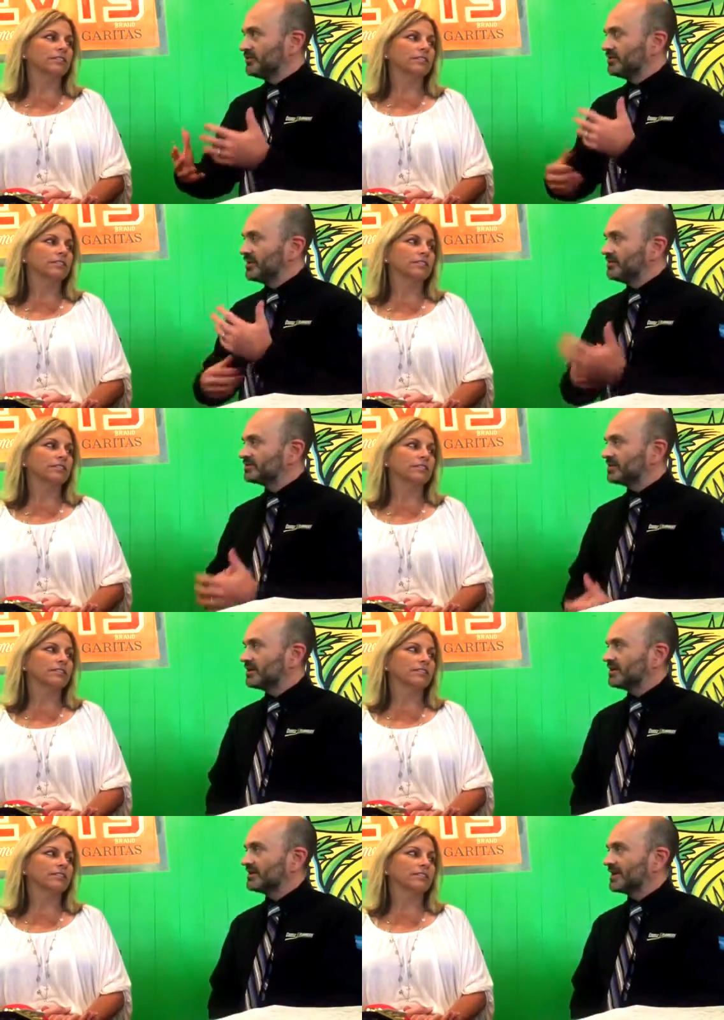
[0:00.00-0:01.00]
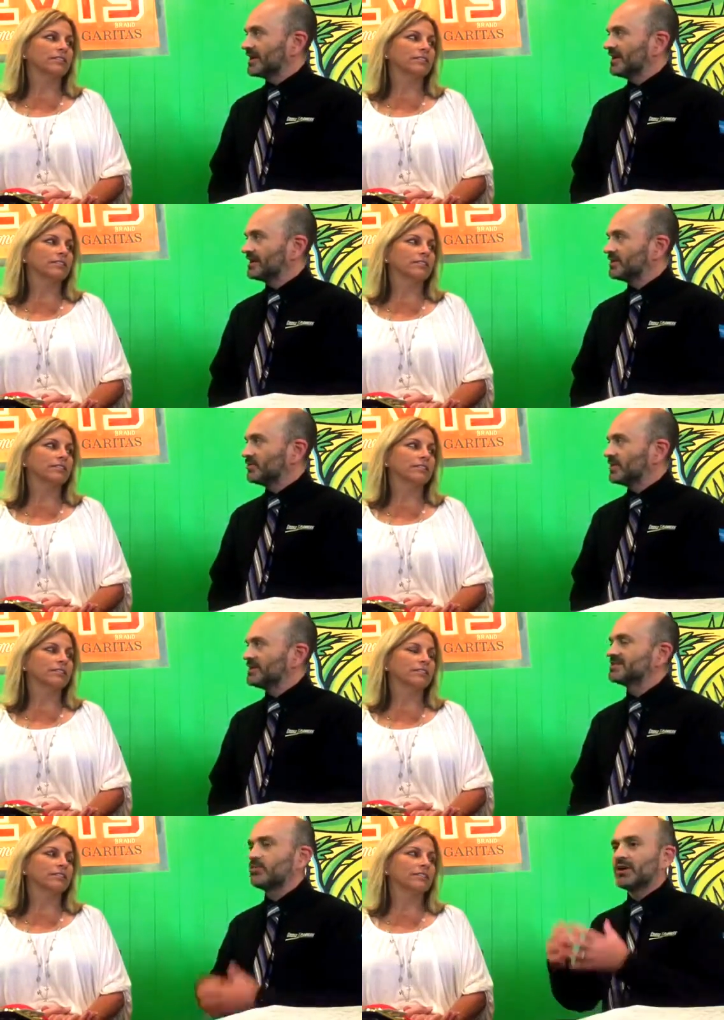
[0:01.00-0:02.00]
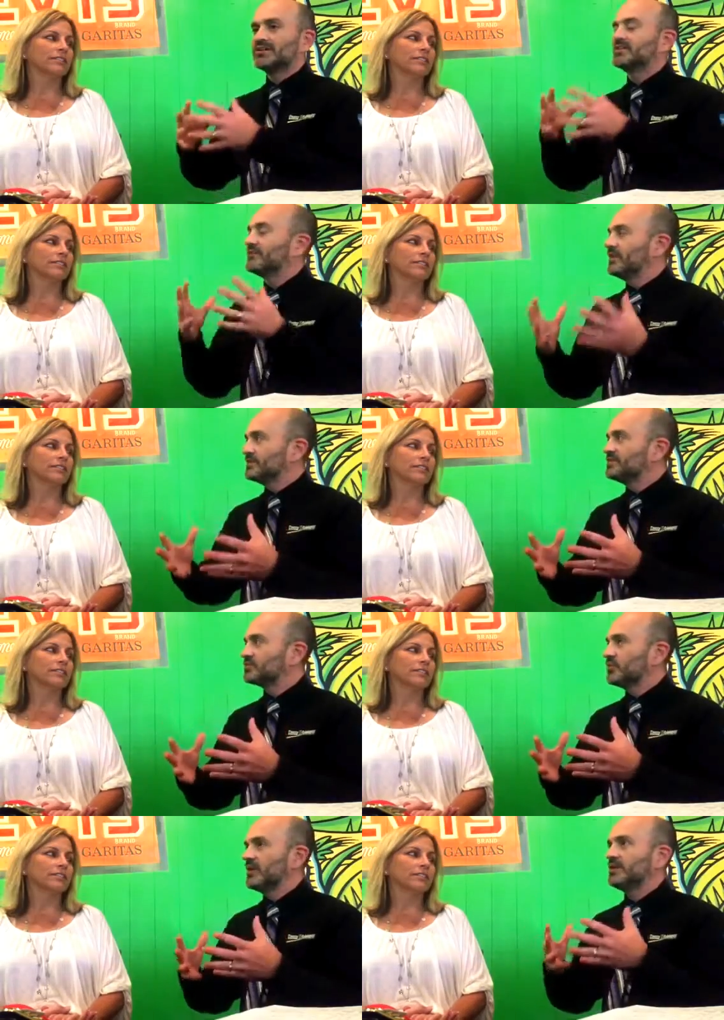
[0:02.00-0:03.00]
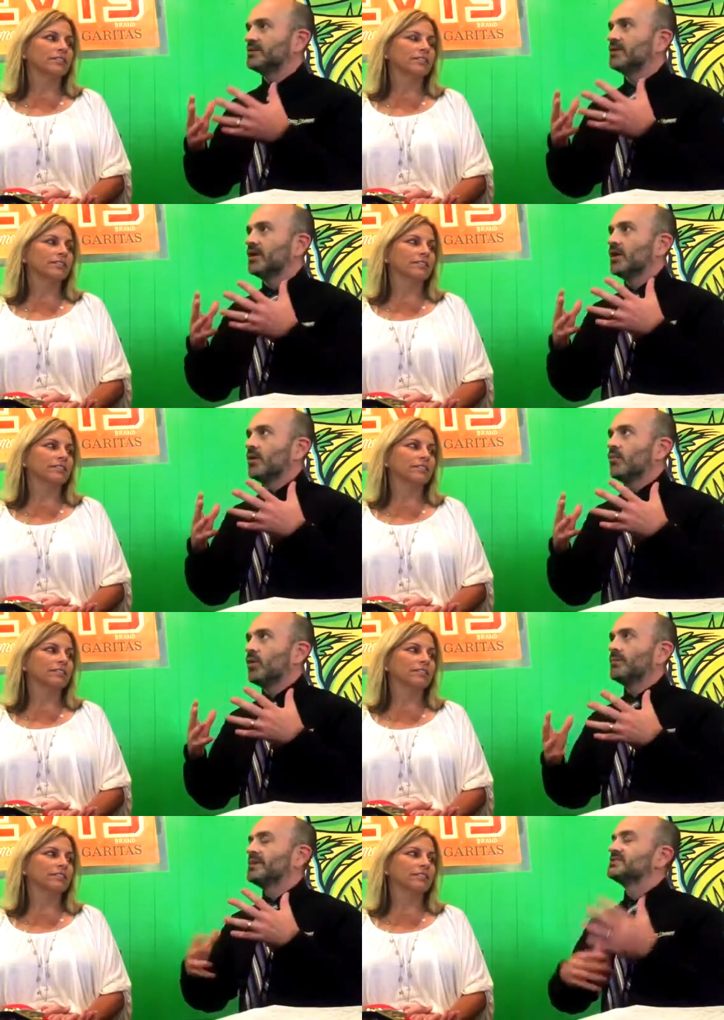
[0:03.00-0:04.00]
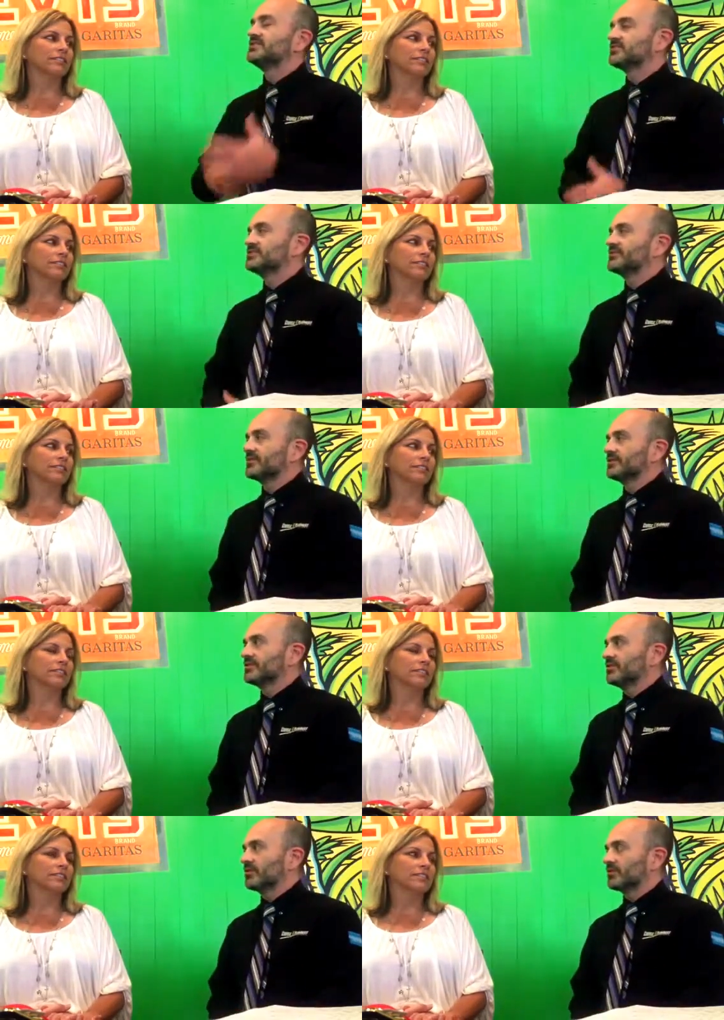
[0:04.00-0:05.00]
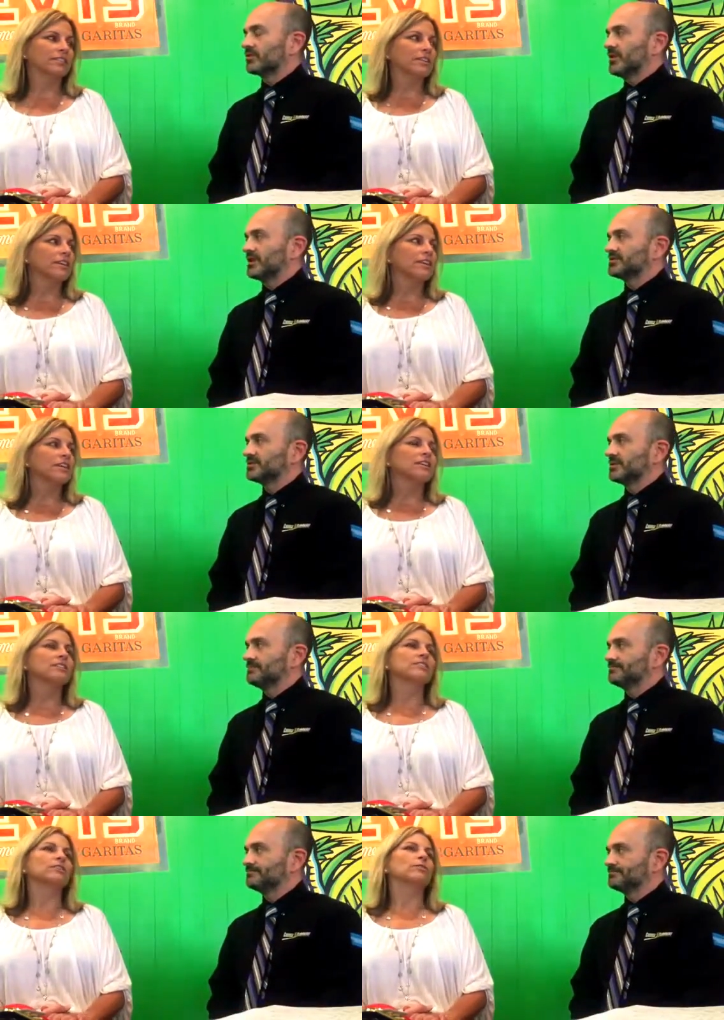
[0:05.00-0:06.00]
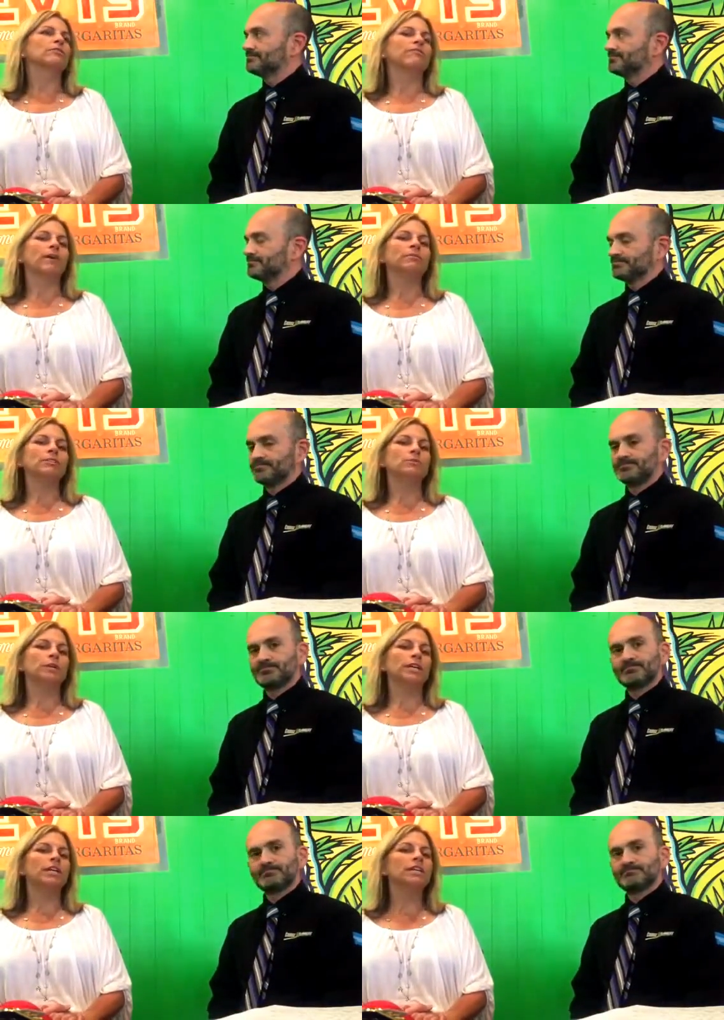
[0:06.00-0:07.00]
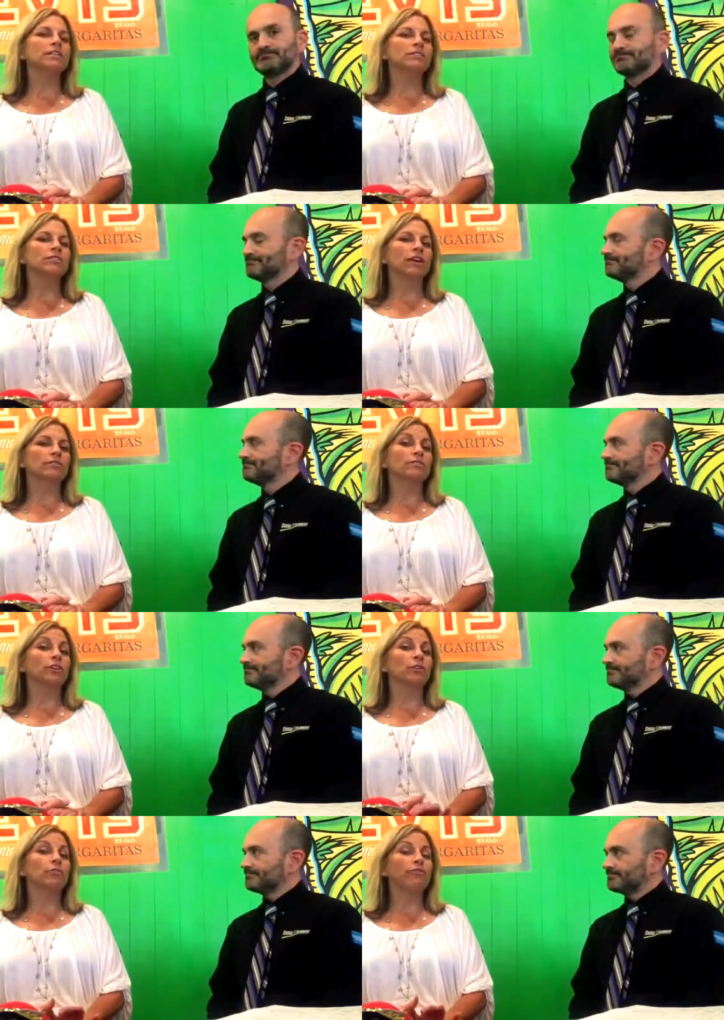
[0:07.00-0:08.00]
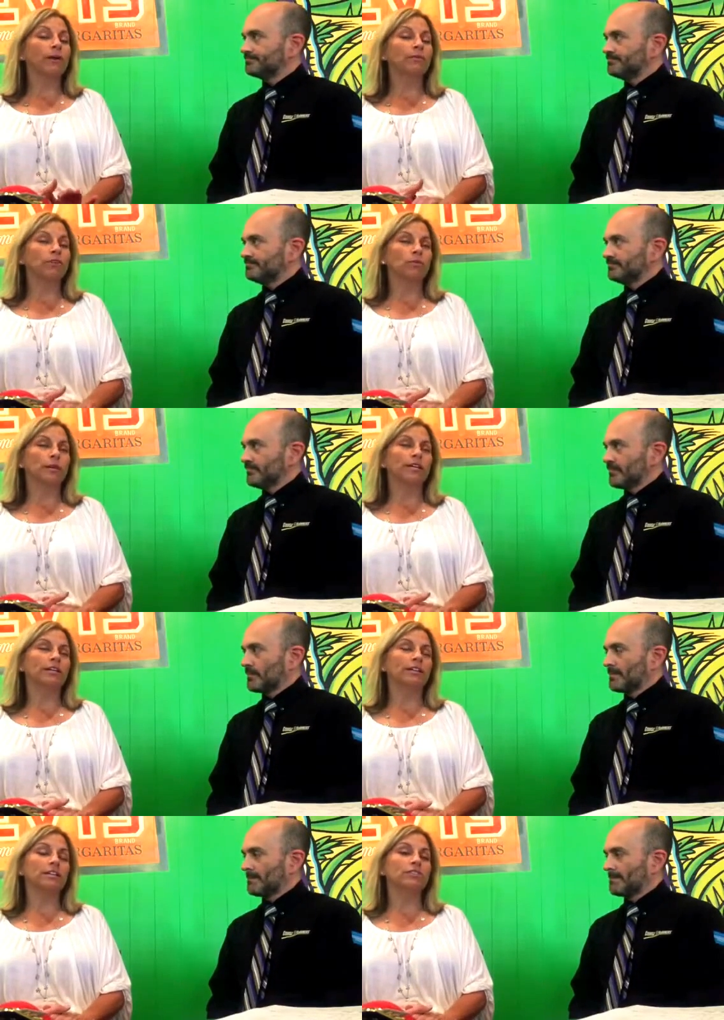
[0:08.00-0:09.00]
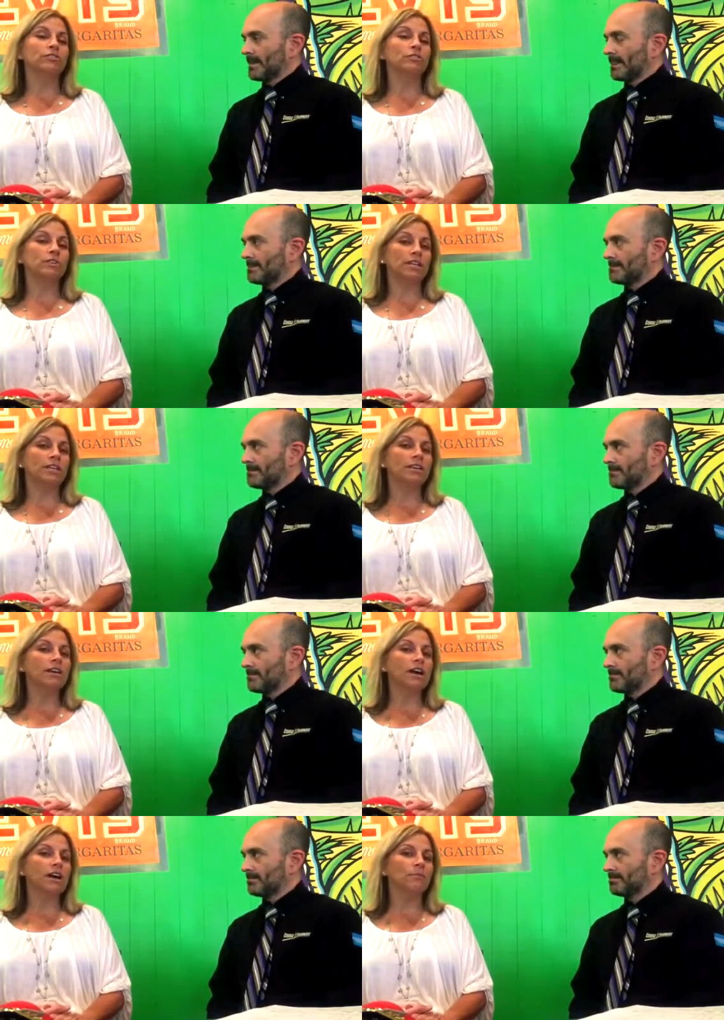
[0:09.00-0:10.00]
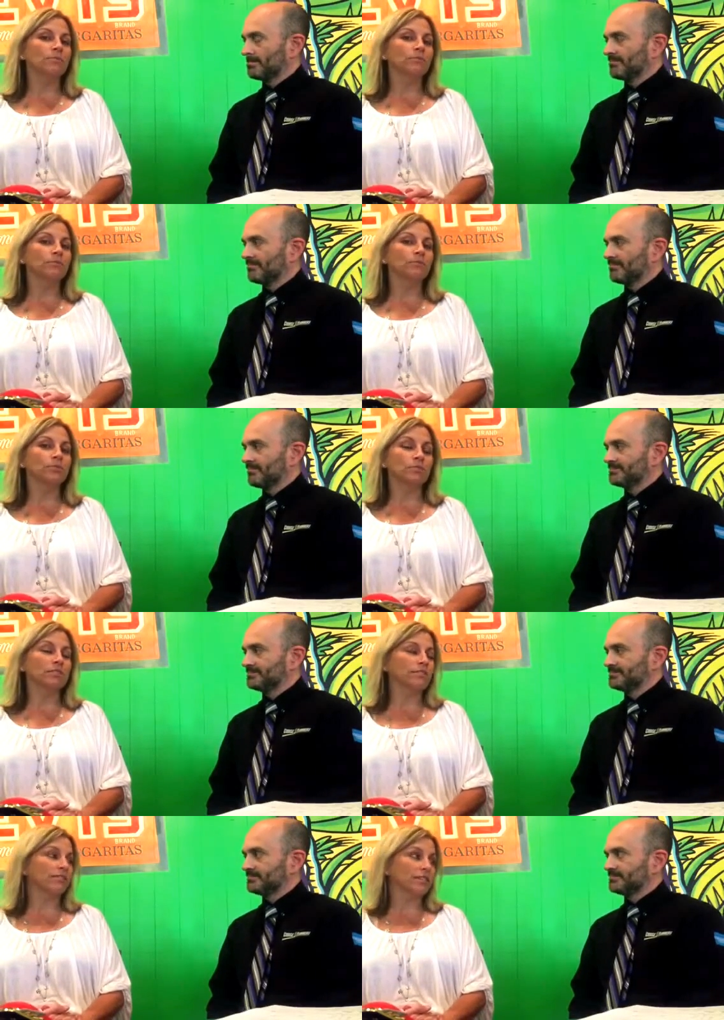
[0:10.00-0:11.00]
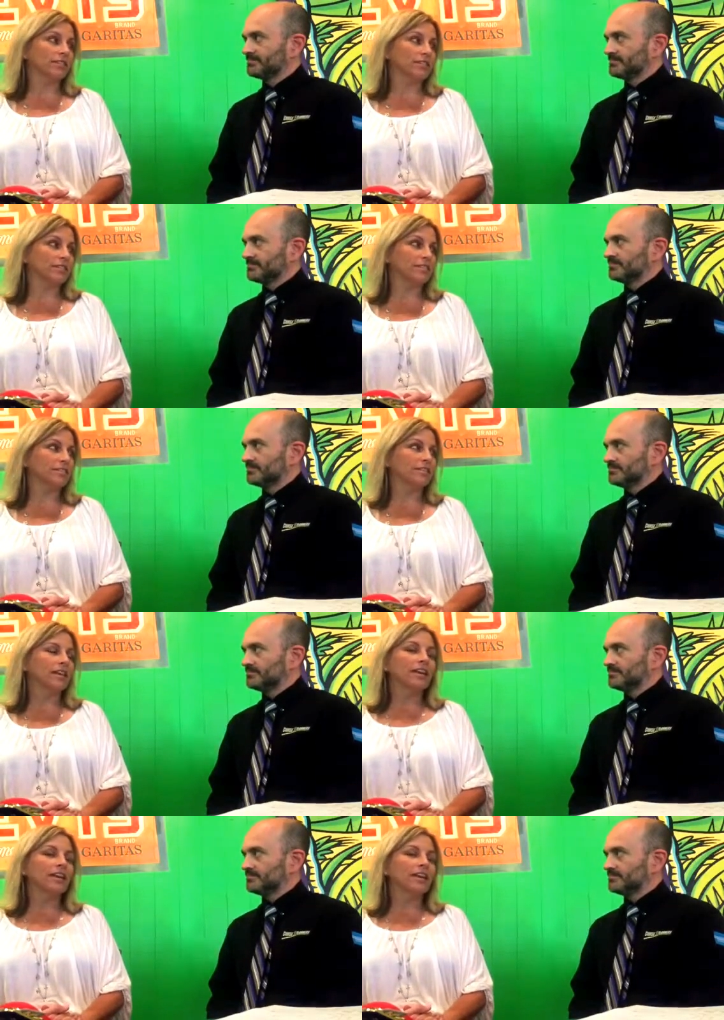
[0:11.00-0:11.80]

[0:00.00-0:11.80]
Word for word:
Speaker 1: Can you get us a kind of like a, what is, what is the family suite, and what makes it so different than your other class of ships?
Speaker 2: So the family suite is, it's the new family suite, and it is unique um, to the Symphony of Seas.